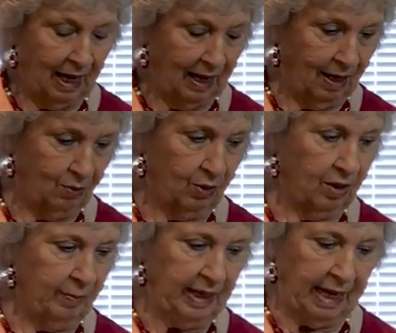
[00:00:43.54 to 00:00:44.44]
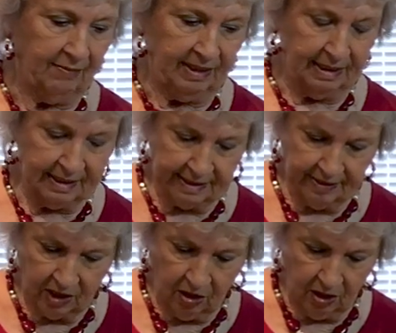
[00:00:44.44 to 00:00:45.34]
Uh, we're going to be having this in
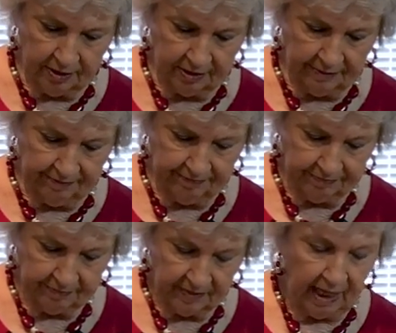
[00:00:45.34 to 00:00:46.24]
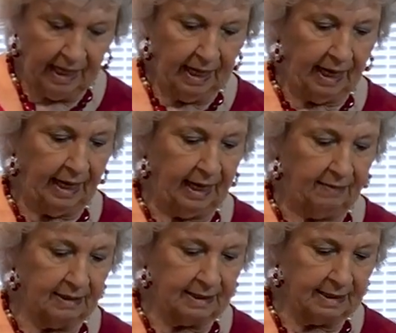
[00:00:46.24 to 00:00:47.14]
the garden,
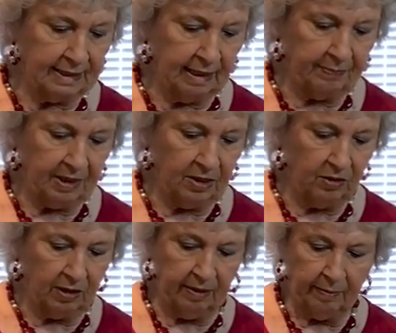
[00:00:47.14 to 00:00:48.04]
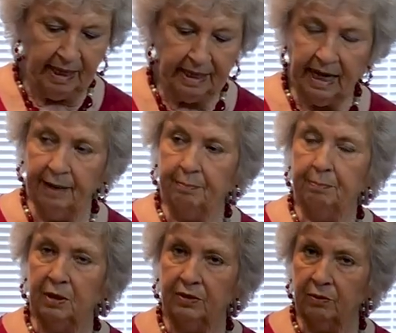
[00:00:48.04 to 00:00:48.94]
and this is something you can make up,
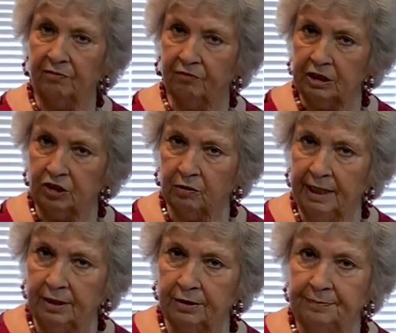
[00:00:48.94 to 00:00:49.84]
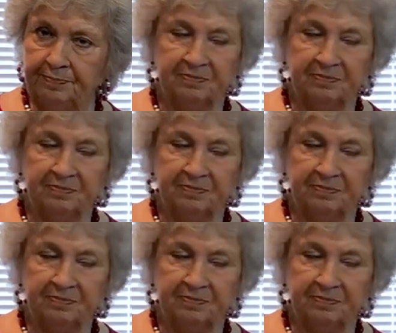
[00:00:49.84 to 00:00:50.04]
put in the refrigerator,